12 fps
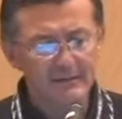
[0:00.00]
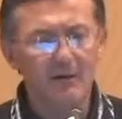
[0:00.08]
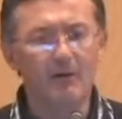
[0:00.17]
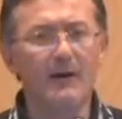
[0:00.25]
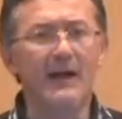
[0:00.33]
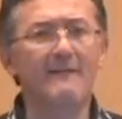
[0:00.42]

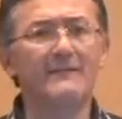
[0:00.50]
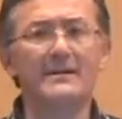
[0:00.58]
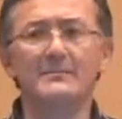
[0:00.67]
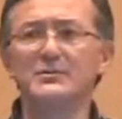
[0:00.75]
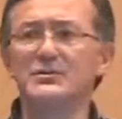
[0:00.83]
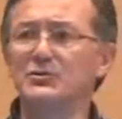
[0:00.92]
Or have
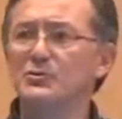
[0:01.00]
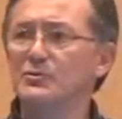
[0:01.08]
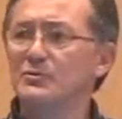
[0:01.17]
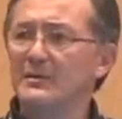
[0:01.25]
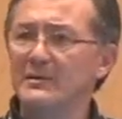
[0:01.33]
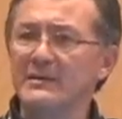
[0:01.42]
them
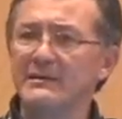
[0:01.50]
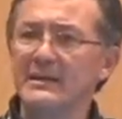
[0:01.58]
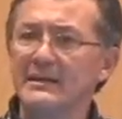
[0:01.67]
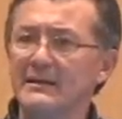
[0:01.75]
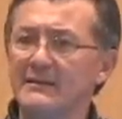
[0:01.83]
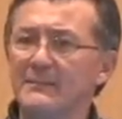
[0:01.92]
do
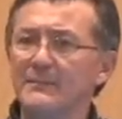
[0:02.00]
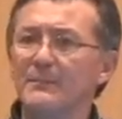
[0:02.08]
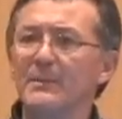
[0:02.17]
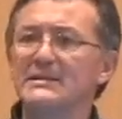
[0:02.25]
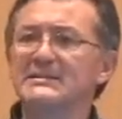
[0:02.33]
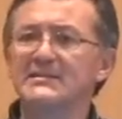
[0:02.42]
the
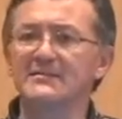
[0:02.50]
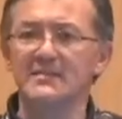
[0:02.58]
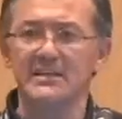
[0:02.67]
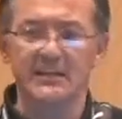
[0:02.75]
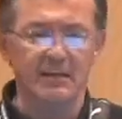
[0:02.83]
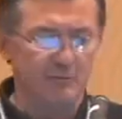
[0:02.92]
months of
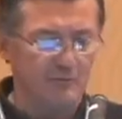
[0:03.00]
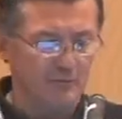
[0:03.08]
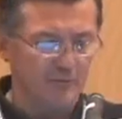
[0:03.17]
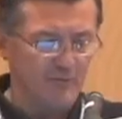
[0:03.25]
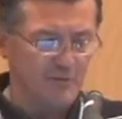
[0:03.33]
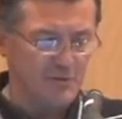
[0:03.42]
the year in
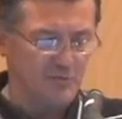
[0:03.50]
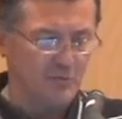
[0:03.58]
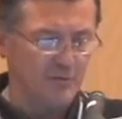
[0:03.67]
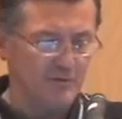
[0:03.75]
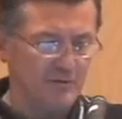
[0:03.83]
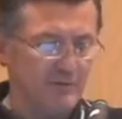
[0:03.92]
reverse
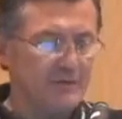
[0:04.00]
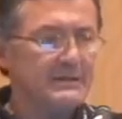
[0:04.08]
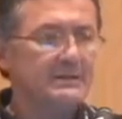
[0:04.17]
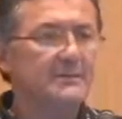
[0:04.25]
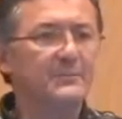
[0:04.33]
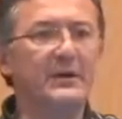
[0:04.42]
order.
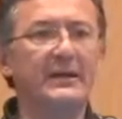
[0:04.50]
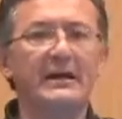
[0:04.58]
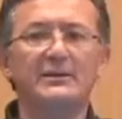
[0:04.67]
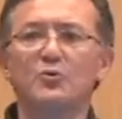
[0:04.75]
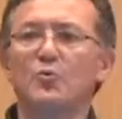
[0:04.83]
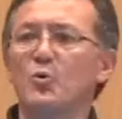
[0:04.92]
Pick
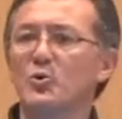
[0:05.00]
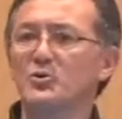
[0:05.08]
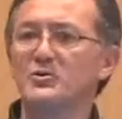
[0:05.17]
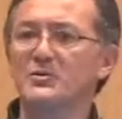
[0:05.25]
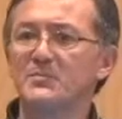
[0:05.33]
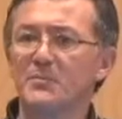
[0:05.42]
out a
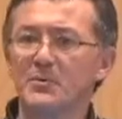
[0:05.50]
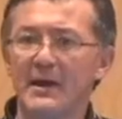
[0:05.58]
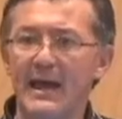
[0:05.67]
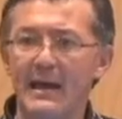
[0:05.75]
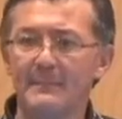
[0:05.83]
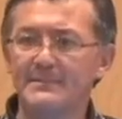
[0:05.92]
word,
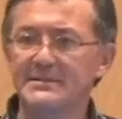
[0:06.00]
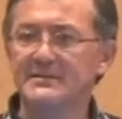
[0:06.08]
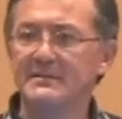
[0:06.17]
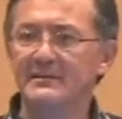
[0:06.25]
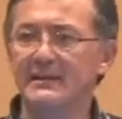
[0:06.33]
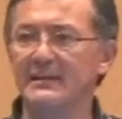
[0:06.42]

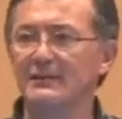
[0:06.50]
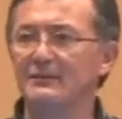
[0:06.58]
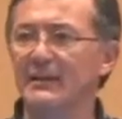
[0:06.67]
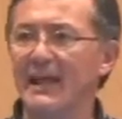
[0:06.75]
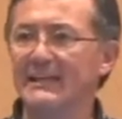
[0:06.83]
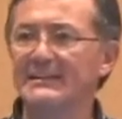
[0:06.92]
perhaps, that
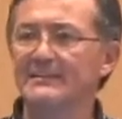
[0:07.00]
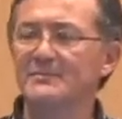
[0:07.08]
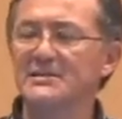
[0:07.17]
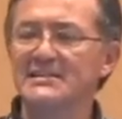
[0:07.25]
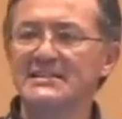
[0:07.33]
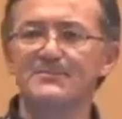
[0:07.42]
you'd like them
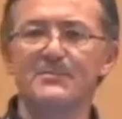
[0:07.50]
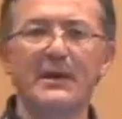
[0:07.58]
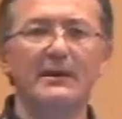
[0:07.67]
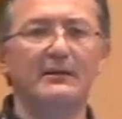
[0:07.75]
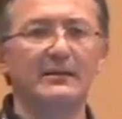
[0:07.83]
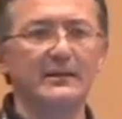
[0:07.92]
to
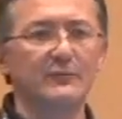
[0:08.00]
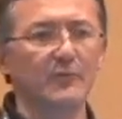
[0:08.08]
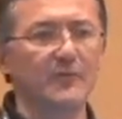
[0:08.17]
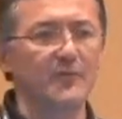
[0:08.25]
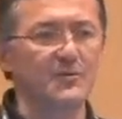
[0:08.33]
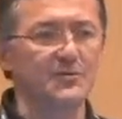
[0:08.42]
spell in
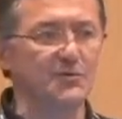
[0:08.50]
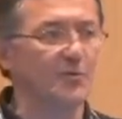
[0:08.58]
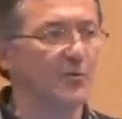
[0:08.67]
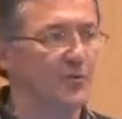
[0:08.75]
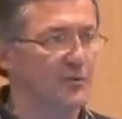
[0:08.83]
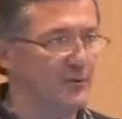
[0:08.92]
reverse
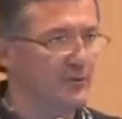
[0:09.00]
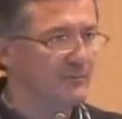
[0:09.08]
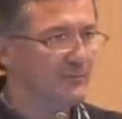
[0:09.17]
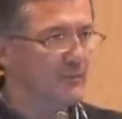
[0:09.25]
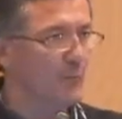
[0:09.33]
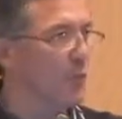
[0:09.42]
order.
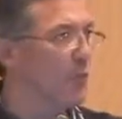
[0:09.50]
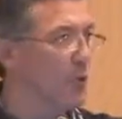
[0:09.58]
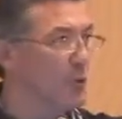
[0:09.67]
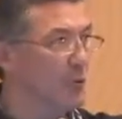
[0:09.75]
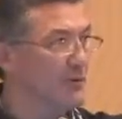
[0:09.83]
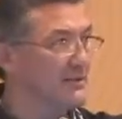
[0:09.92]

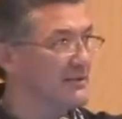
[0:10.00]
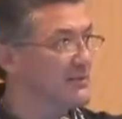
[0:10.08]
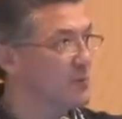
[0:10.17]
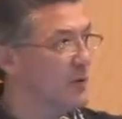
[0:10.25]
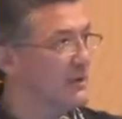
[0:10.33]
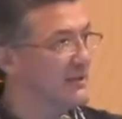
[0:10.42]
World
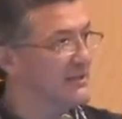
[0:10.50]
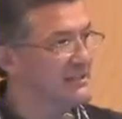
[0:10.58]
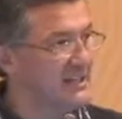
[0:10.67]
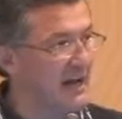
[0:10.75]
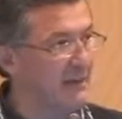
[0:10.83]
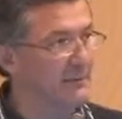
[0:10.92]
is one that is
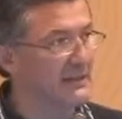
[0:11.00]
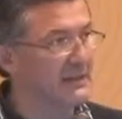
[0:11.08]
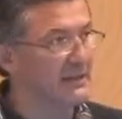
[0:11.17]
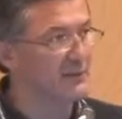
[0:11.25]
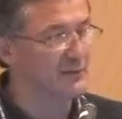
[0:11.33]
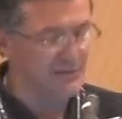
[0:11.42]

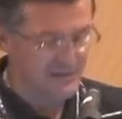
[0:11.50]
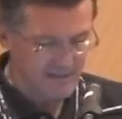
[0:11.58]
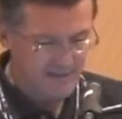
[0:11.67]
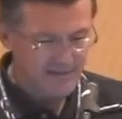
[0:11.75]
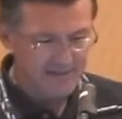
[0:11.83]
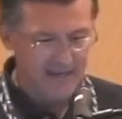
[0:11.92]
commonly used
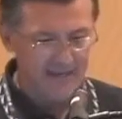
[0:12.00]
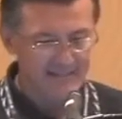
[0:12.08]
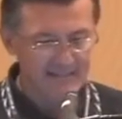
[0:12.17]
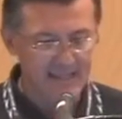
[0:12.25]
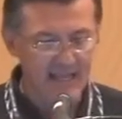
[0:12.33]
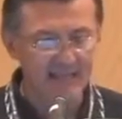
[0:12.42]
to
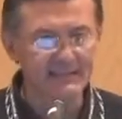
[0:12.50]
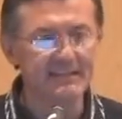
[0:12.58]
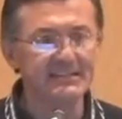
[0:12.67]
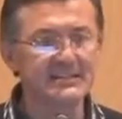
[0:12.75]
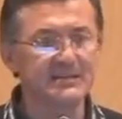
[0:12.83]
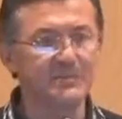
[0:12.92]
ask the
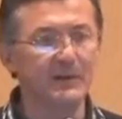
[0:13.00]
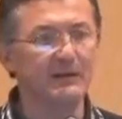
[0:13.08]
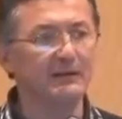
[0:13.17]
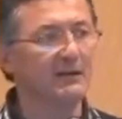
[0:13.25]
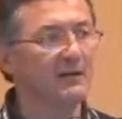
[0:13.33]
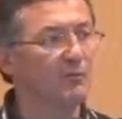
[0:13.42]
athlete to
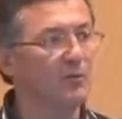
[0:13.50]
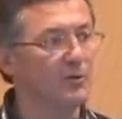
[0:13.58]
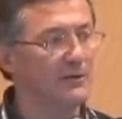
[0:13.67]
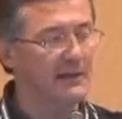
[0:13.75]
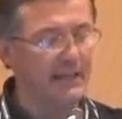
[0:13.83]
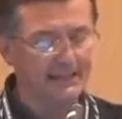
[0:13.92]
spell a
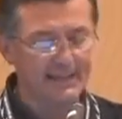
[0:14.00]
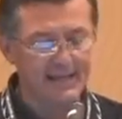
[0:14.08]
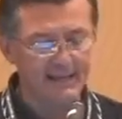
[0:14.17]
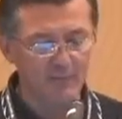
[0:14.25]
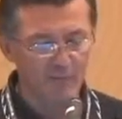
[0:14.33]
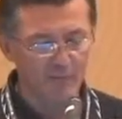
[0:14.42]
word like
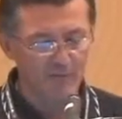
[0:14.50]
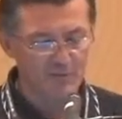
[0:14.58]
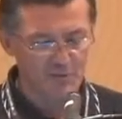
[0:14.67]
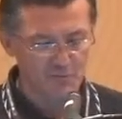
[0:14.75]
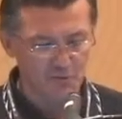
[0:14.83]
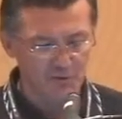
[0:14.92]
that in
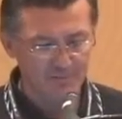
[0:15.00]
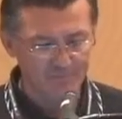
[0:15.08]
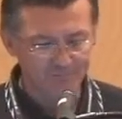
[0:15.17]
reverse order.